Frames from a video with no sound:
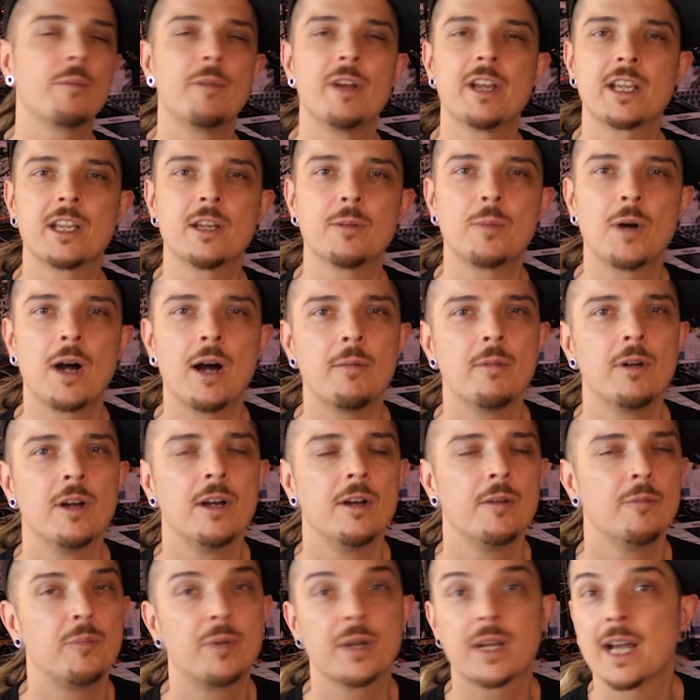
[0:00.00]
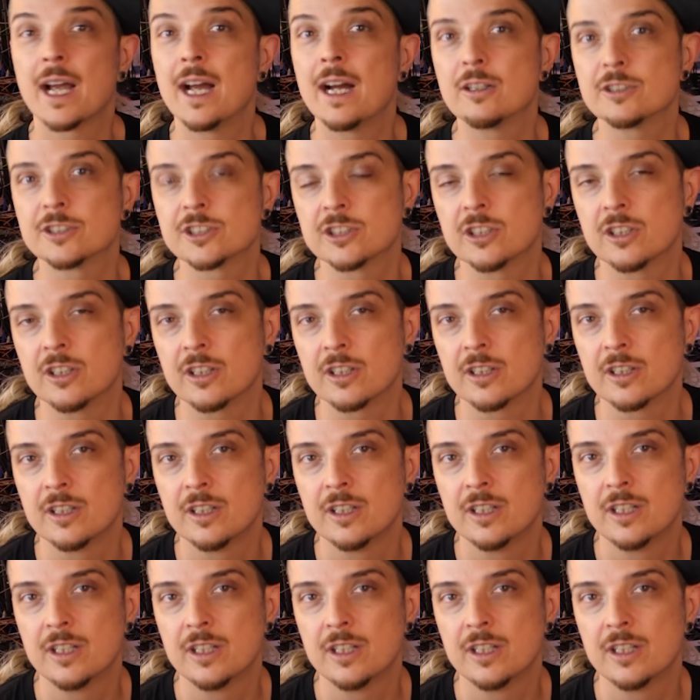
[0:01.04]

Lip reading: to make hip hop, pick a house song.